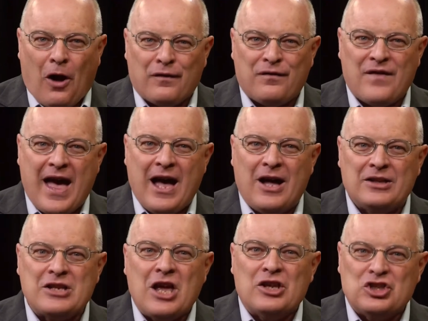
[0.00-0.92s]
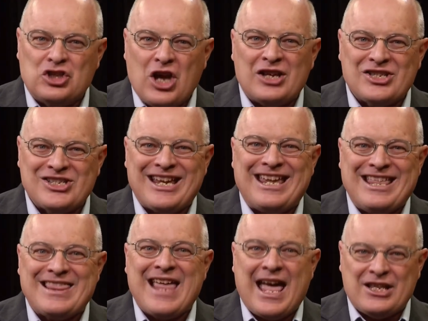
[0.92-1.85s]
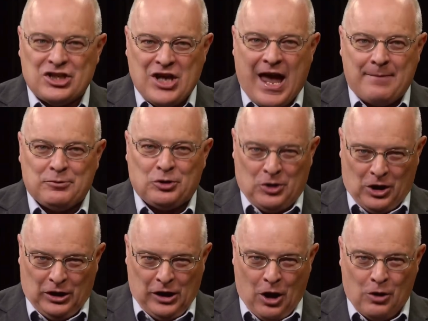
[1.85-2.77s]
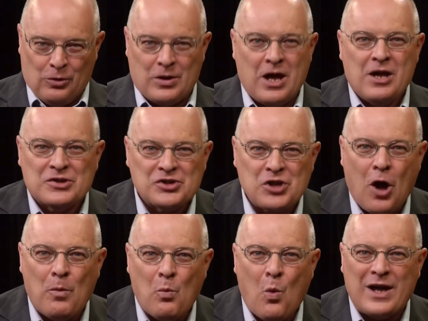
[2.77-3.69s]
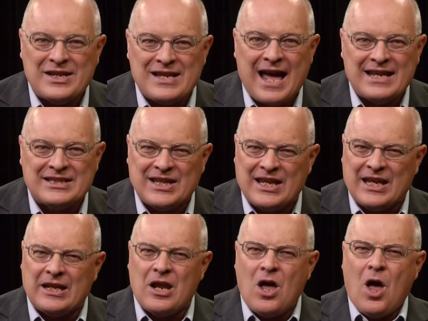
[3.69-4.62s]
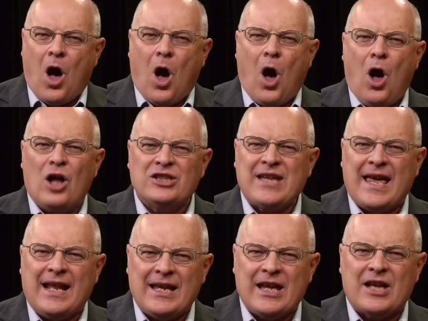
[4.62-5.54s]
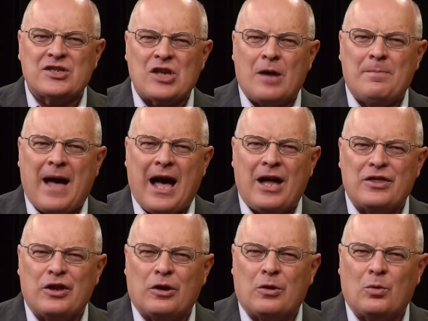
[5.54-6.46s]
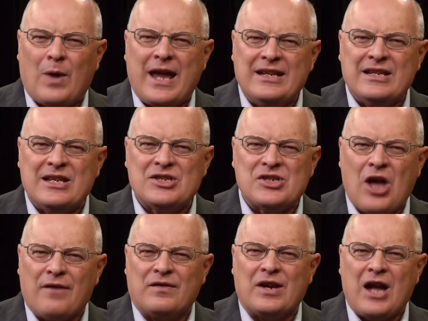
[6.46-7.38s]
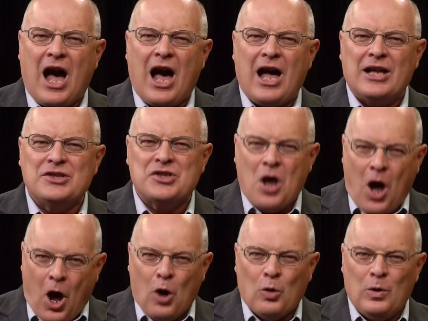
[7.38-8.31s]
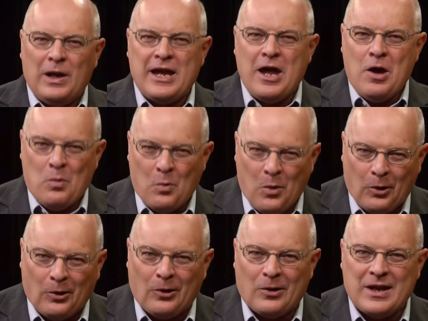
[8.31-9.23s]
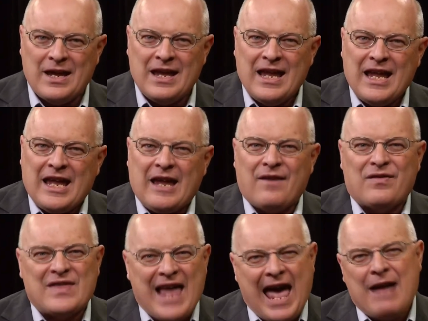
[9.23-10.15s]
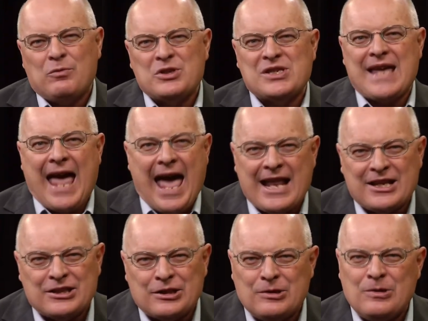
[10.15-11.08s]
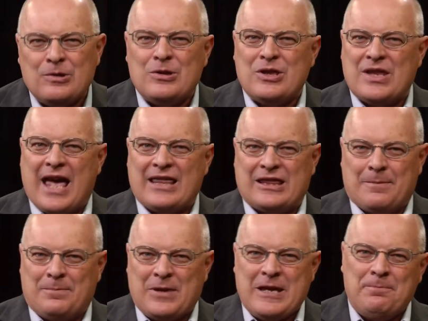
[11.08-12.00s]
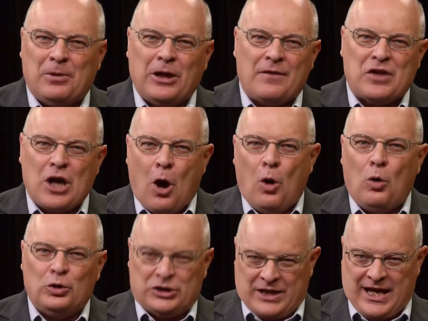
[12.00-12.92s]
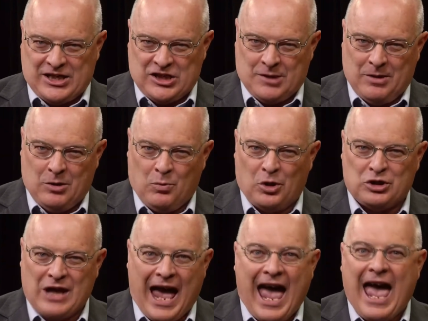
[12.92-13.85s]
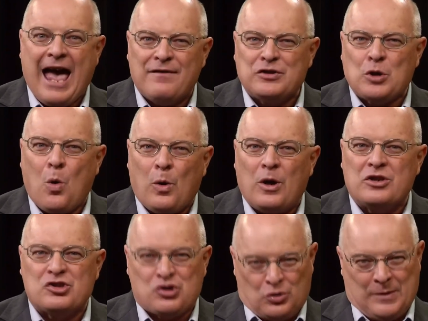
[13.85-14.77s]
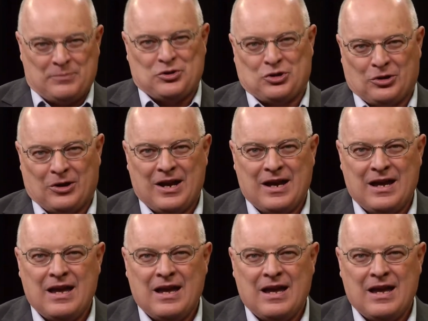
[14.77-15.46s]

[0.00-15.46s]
are found just in that chapter alone. Psalm 119, all telling us about the greatness of God's holy word. If that was the attitude that the people of the Old Testament were to have toward Scripture,